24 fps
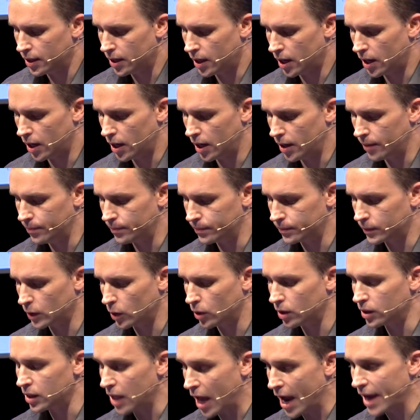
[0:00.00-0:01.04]

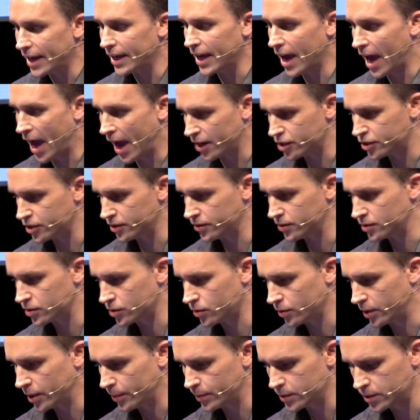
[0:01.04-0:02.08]

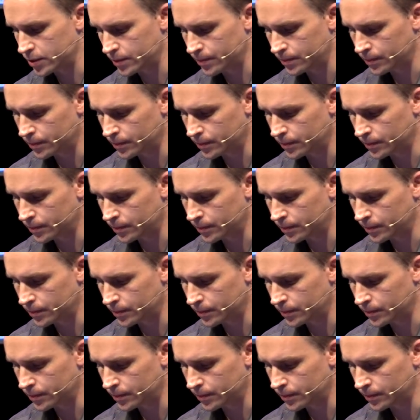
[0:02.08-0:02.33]
ActionScript.